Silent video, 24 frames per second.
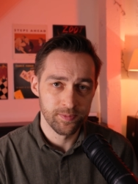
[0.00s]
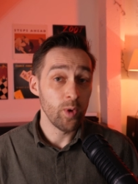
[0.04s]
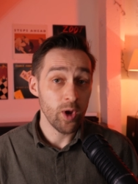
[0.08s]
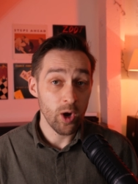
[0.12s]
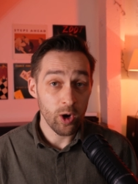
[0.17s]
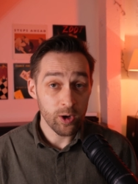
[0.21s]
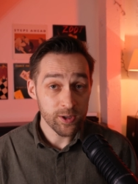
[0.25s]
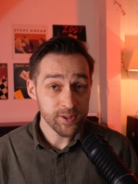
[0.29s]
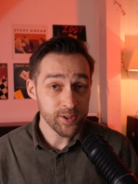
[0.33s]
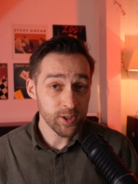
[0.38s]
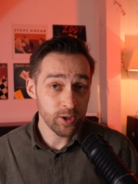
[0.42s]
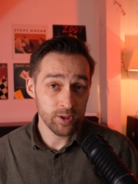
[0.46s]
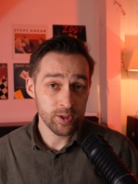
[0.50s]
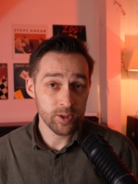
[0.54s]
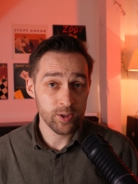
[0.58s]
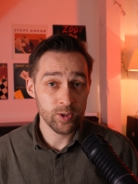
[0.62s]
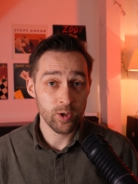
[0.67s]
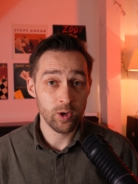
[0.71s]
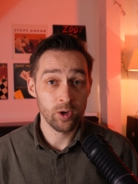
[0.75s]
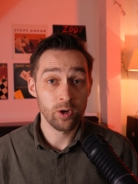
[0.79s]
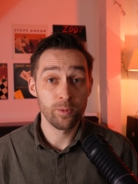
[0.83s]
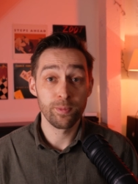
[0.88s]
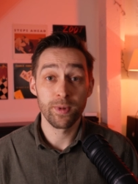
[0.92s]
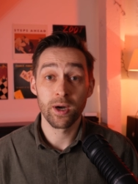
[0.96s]
We're also going to
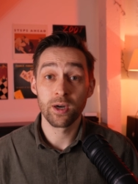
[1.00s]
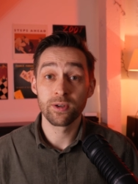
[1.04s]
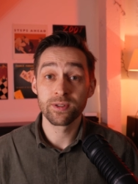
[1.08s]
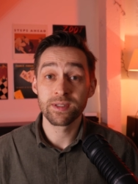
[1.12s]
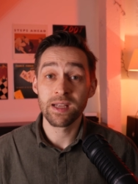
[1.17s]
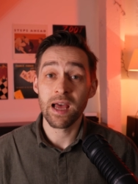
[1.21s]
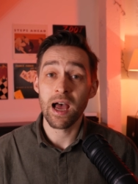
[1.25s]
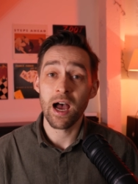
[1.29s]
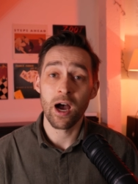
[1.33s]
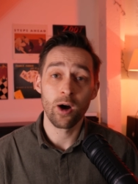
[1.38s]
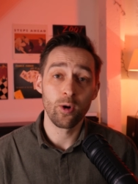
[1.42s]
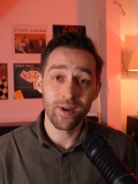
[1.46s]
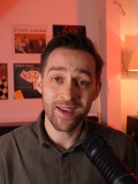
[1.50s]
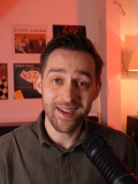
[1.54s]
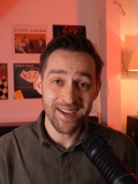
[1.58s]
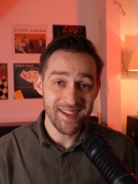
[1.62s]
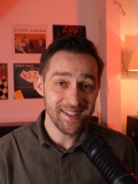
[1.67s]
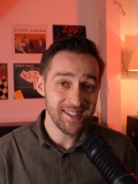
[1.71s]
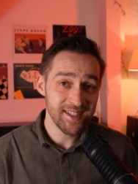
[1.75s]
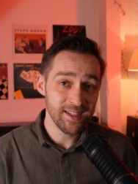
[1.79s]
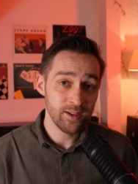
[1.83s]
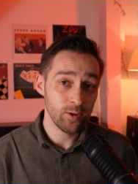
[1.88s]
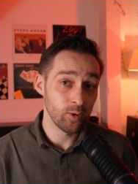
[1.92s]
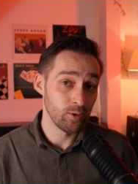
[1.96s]
talk about how
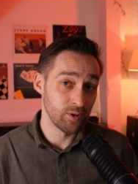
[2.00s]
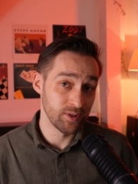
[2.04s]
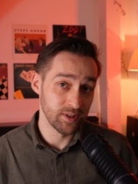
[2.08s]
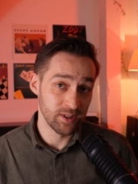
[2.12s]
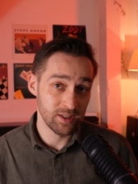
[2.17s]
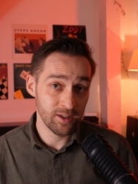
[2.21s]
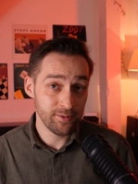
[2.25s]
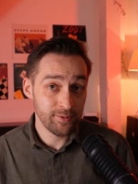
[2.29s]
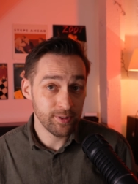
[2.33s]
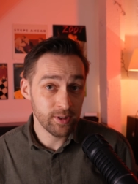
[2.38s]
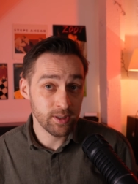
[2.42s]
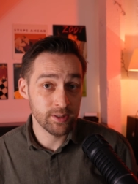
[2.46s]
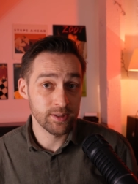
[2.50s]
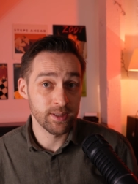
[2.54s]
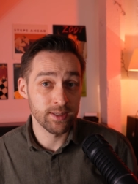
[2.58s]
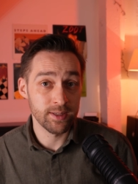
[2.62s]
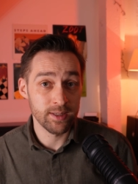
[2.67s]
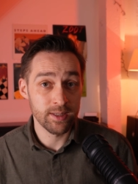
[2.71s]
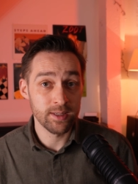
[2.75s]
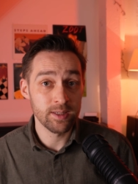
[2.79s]
easy or difficult it